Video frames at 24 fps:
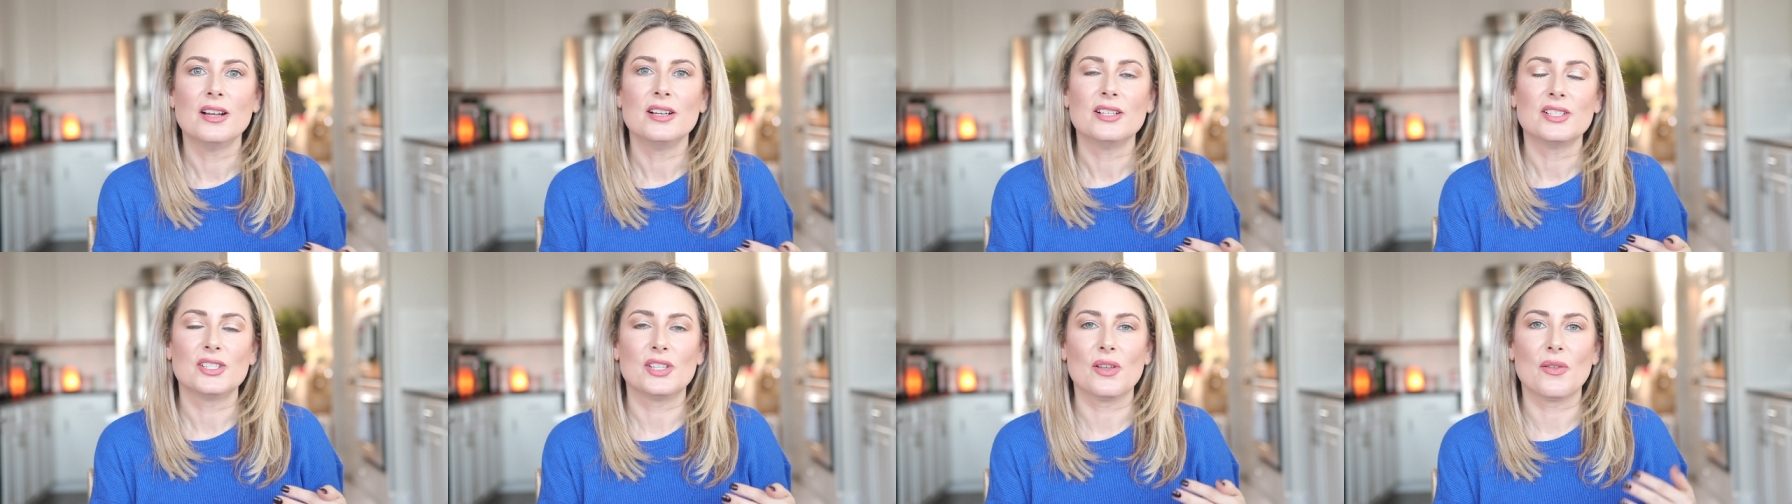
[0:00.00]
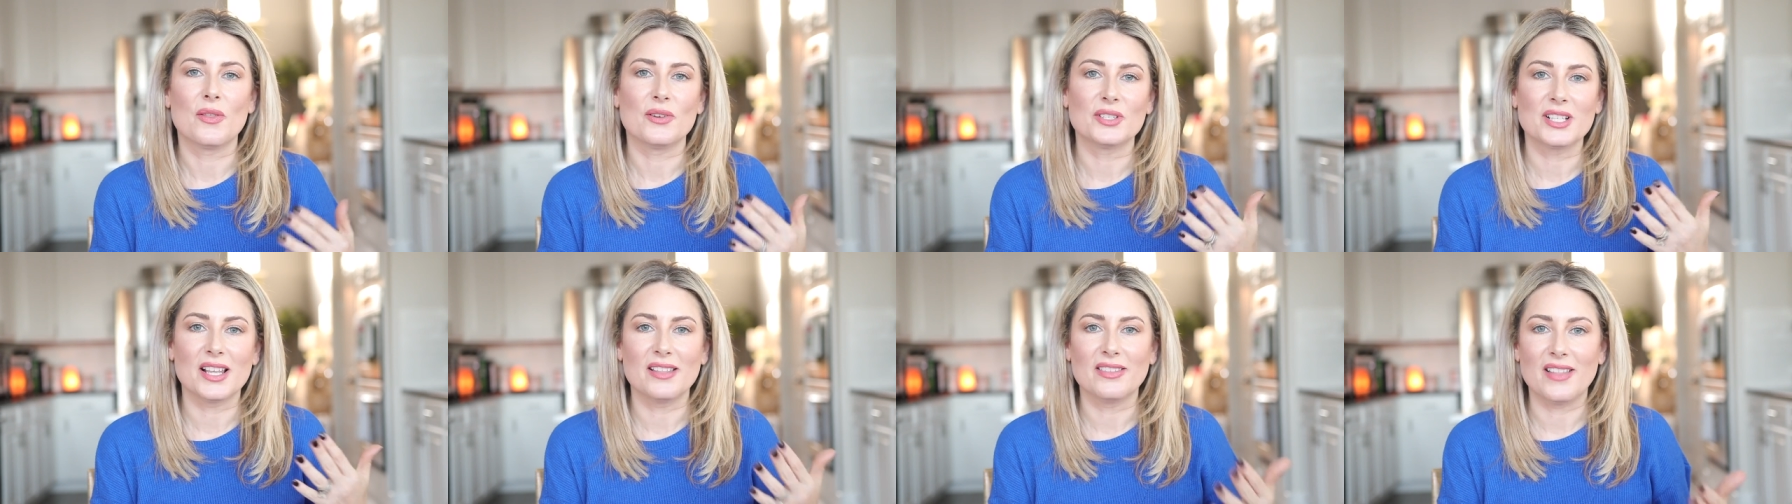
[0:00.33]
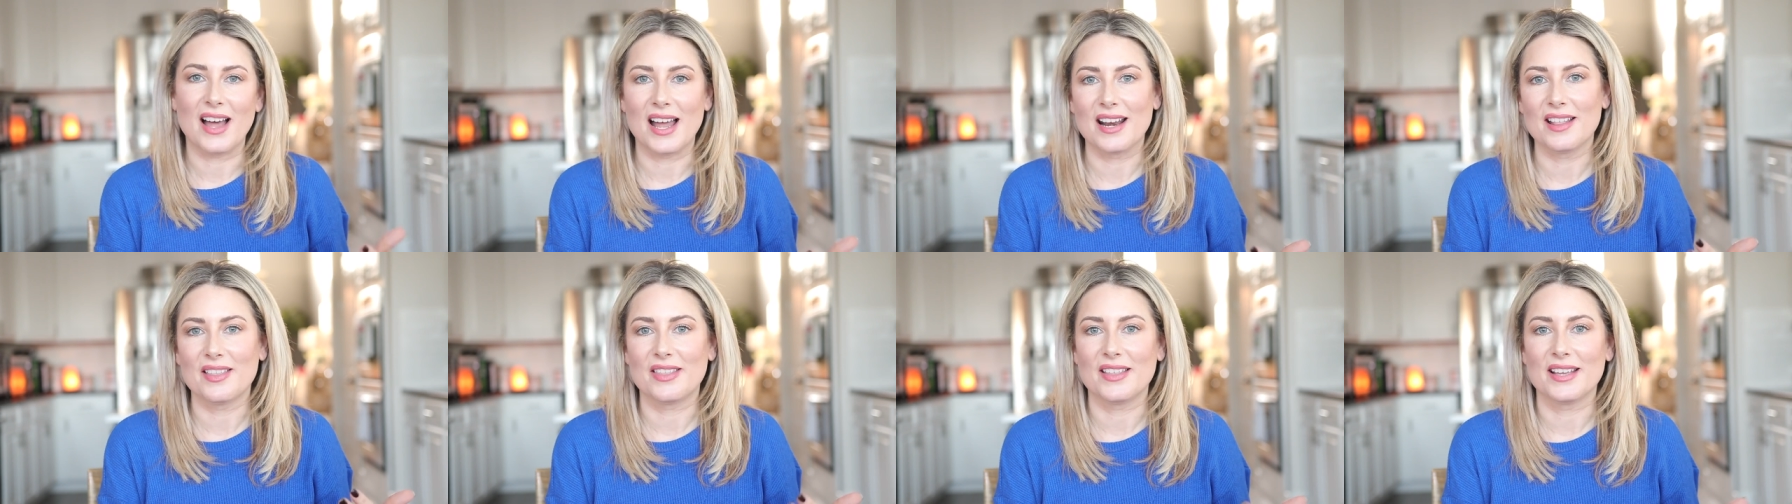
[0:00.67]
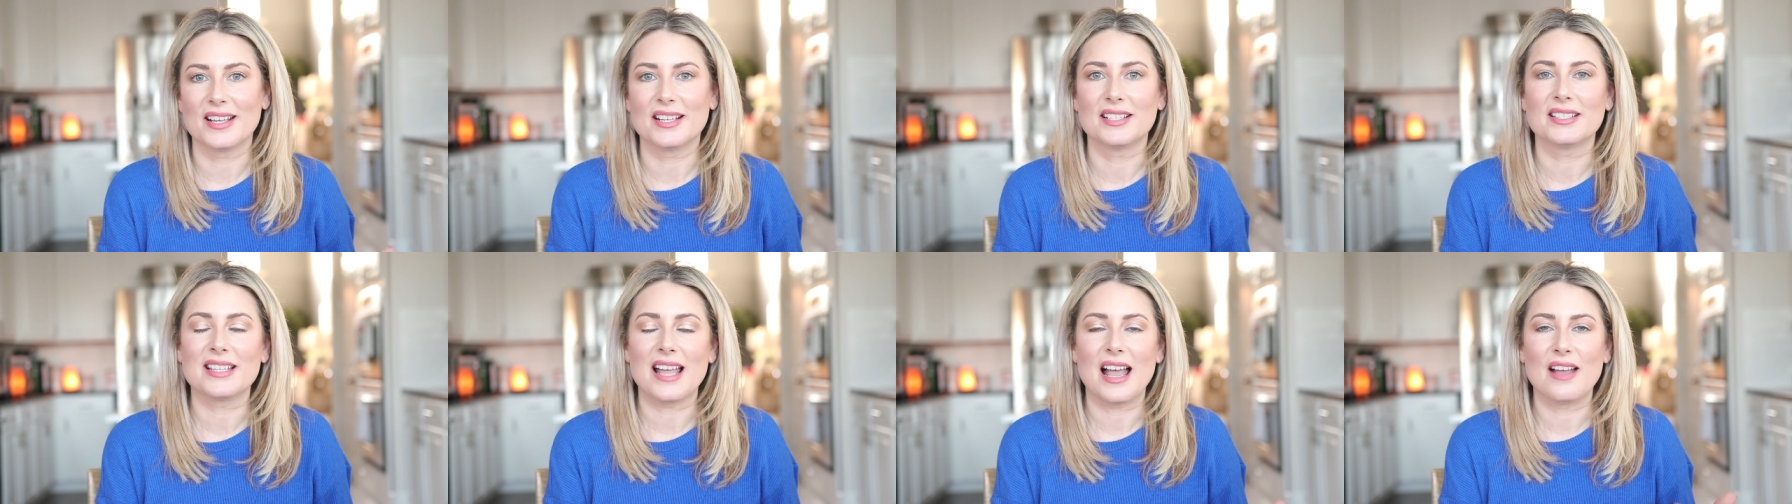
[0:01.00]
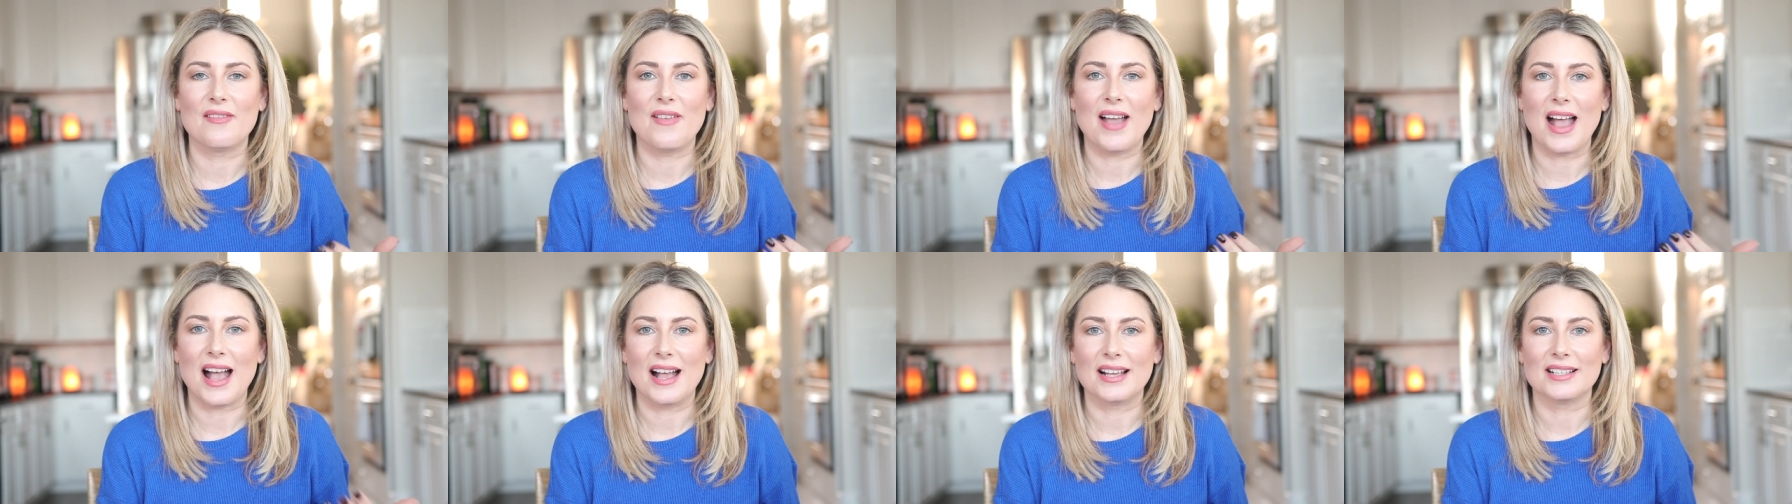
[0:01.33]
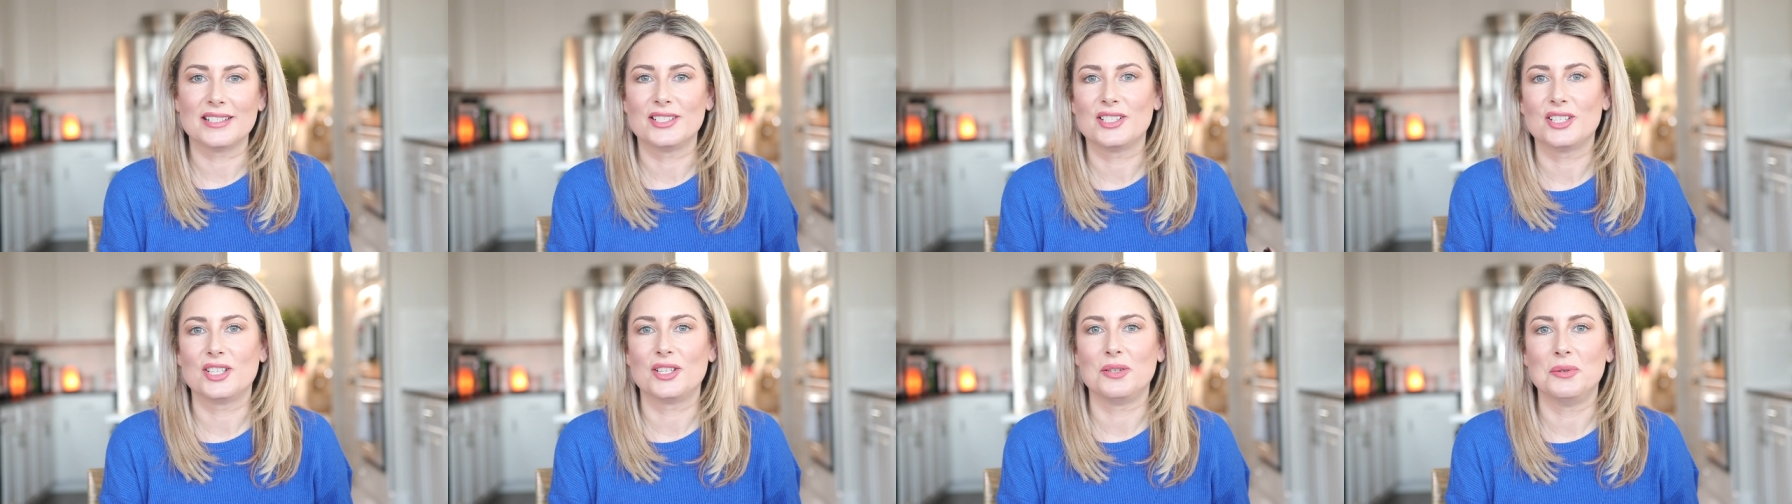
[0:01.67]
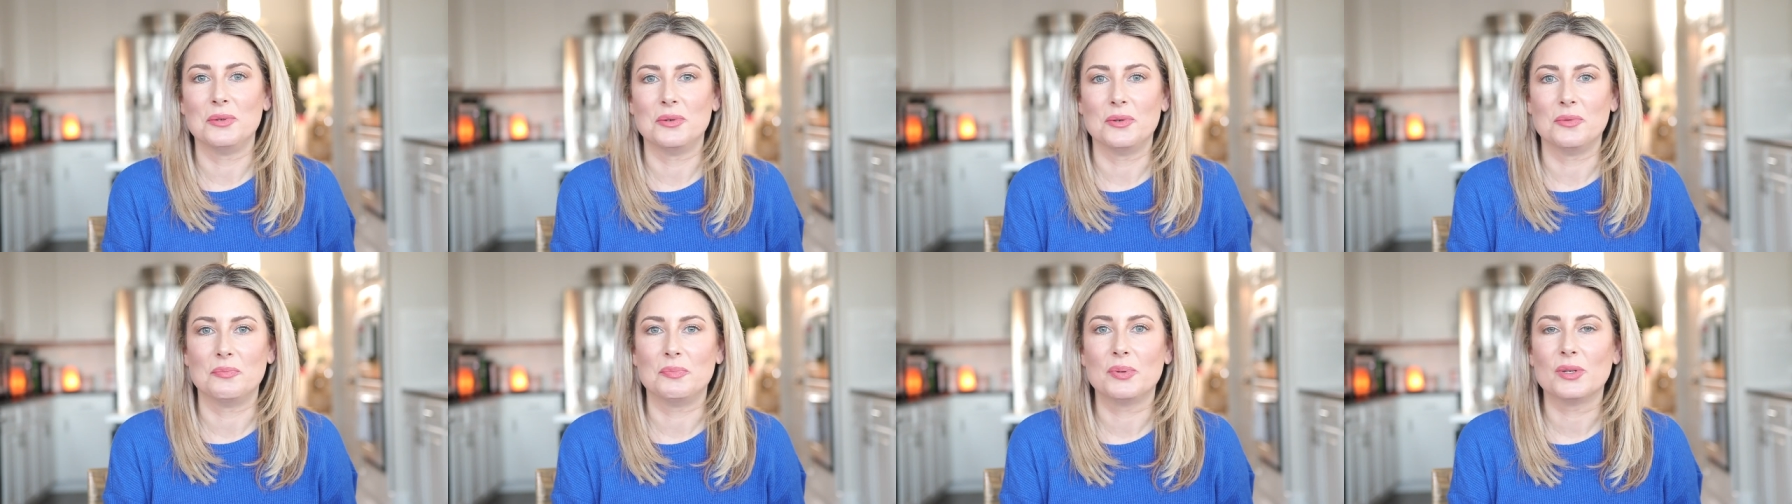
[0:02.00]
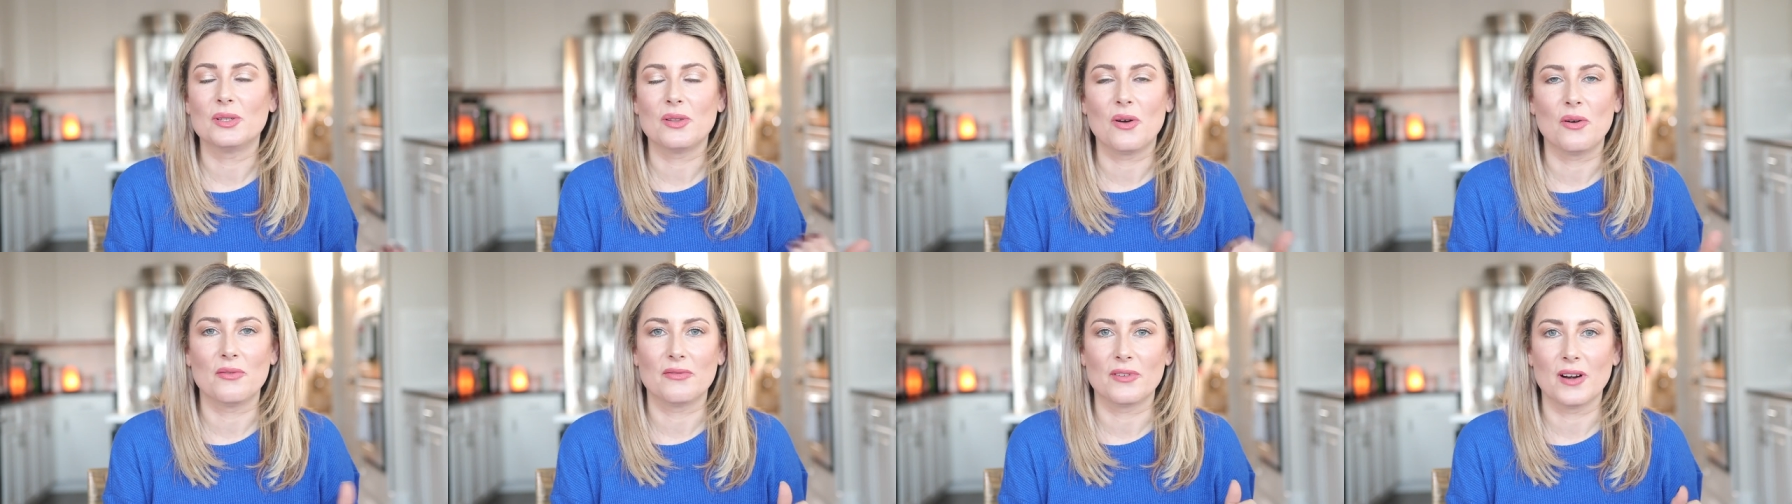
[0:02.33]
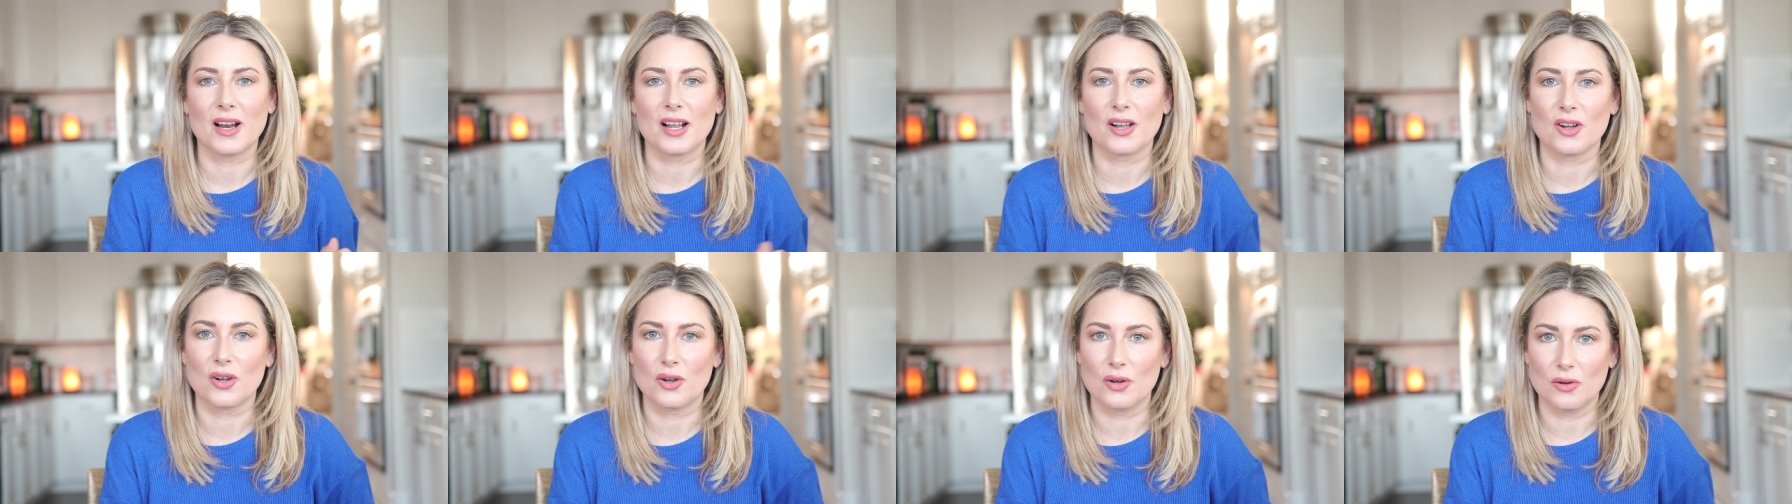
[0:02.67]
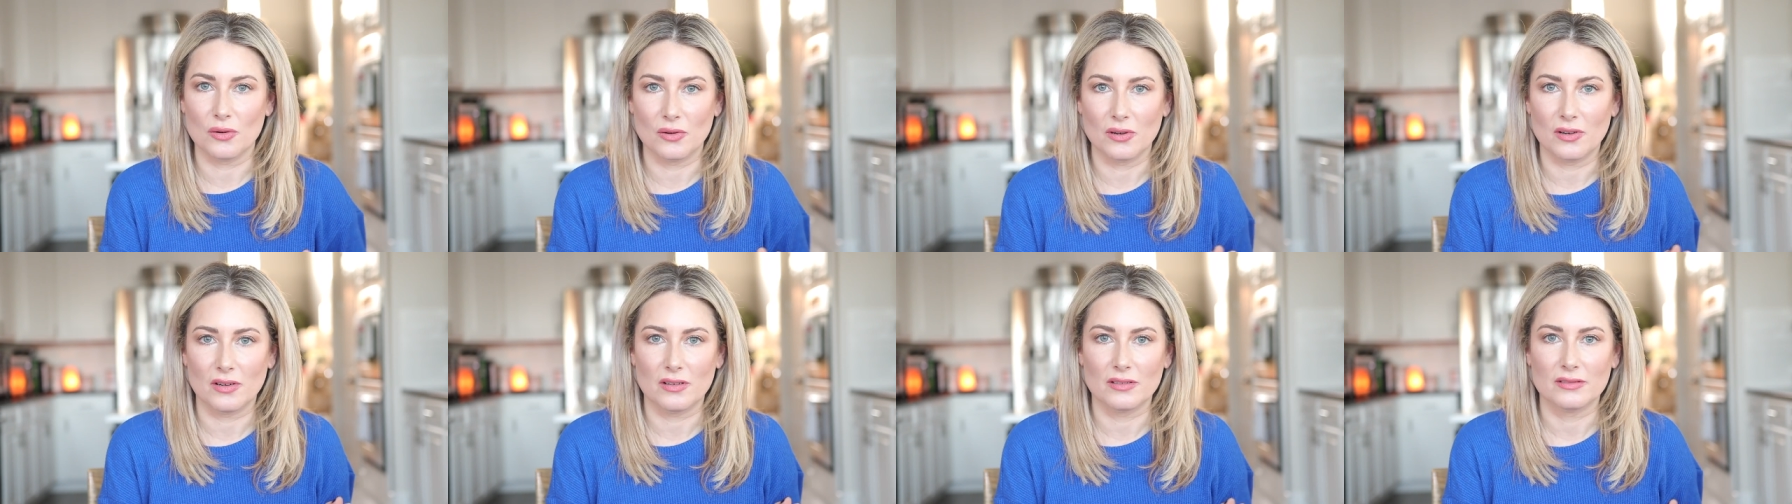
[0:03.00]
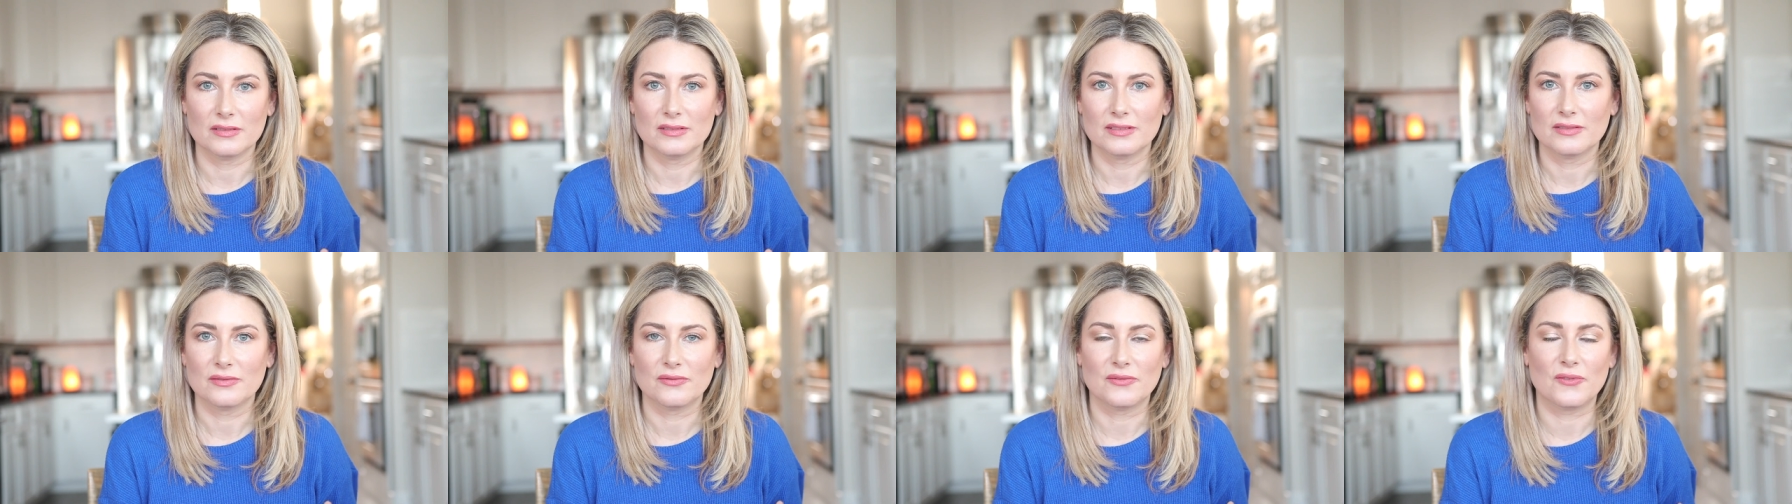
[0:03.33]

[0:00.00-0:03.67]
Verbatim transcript: So there's a lot of things I've had to pull over and Google